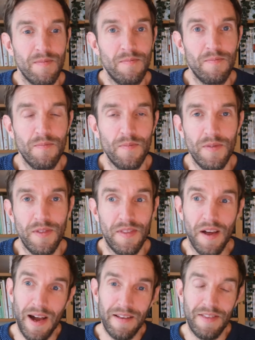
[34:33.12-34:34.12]
Mm,
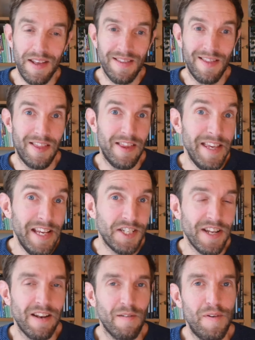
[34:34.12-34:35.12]
I think the
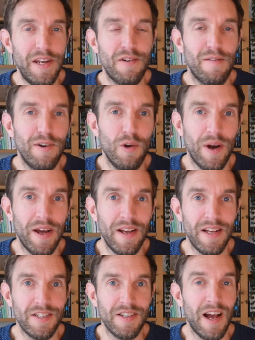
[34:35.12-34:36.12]
standout feature of Lua
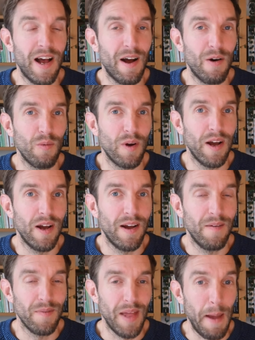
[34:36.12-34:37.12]
is how
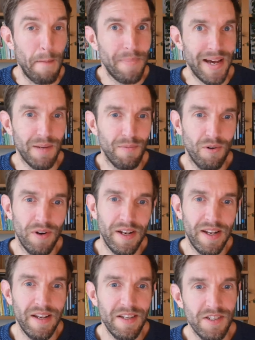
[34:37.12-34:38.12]
uh, embeddable
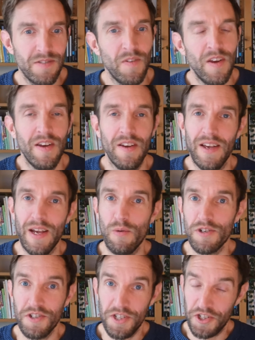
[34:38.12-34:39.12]
it is. It
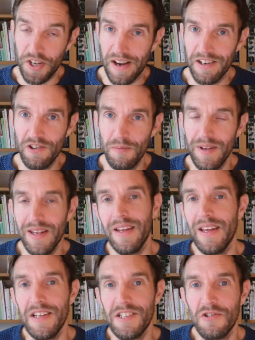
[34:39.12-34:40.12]
was designed to be
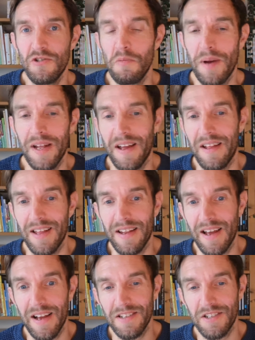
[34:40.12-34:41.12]
easy to embed, and that
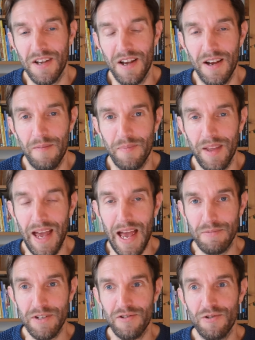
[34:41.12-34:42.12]
has um,
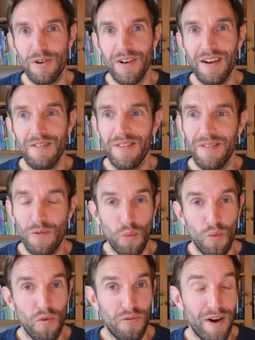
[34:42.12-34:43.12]
absolutely turned out
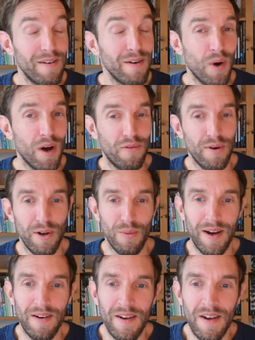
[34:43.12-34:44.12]
very well for
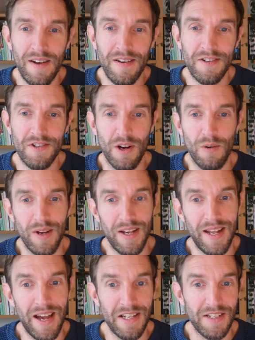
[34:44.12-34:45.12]
Lua. So
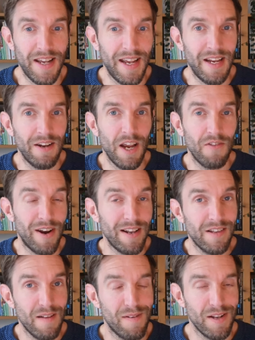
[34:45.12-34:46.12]
it has a,
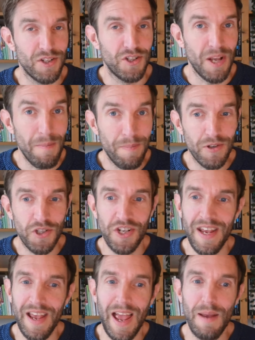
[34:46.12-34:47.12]
relatively simple
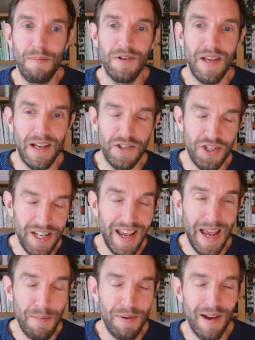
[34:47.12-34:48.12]
C
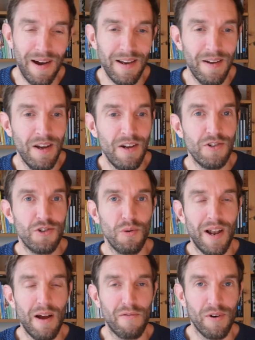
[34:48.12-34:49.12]
API to
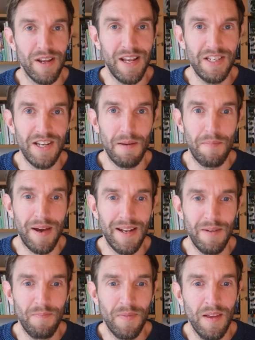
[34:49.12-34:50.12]
allow for easy
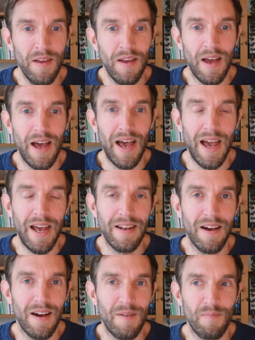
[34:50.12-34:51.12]
embedding. And
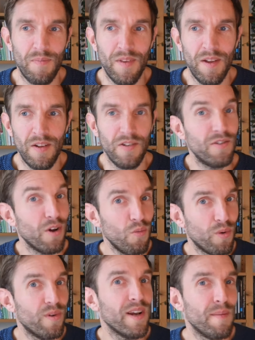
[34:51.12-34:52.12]
um, don't
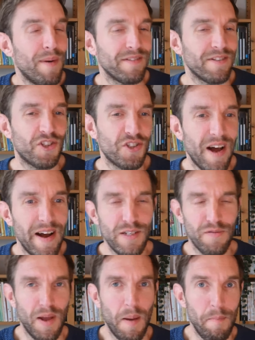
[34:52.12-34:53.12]
worry about the size
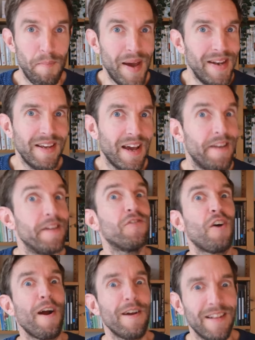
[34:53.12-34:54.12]
of embedding an
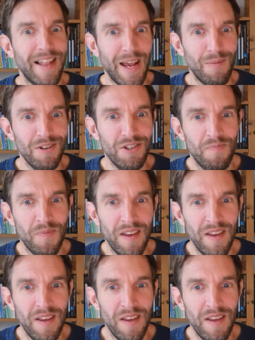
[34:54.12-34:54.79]
entire language.